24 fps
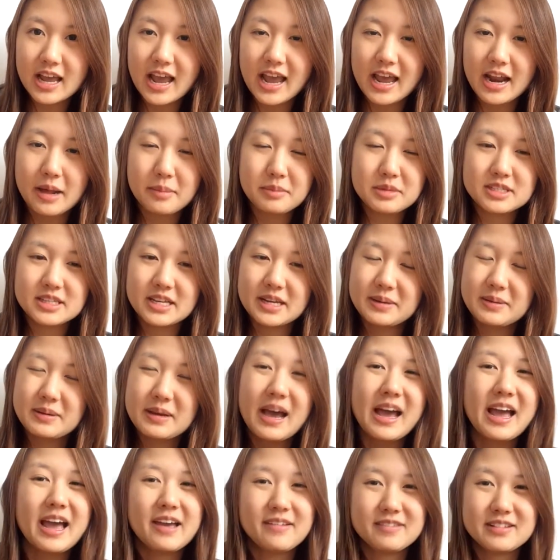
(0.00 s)
and I'm just like,
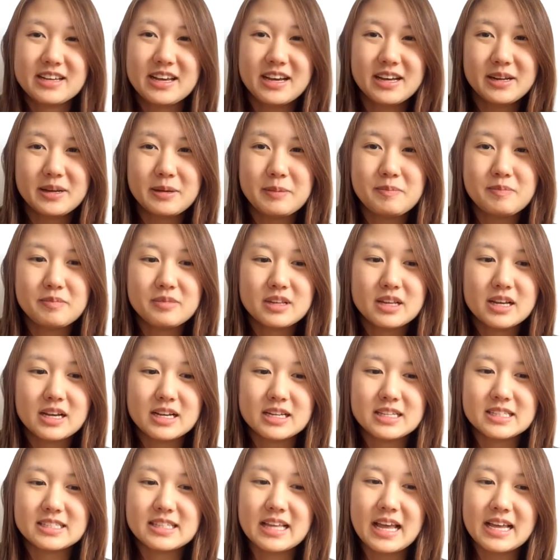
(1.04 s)
I have to get it
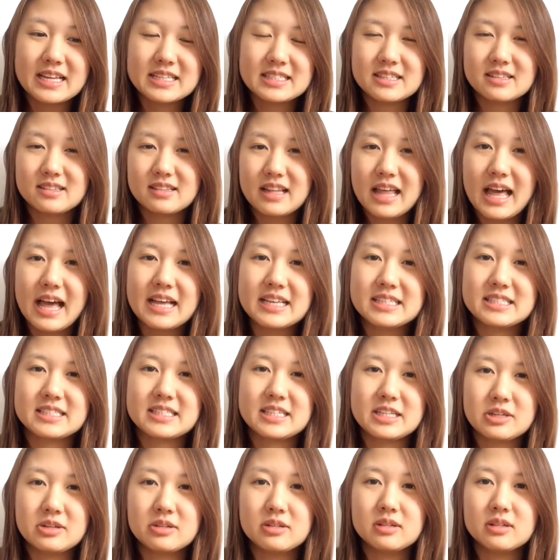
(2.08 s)
because that is the last
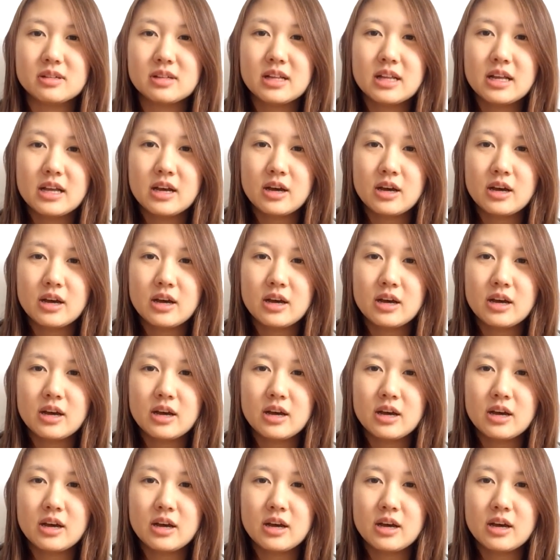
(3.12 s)
single,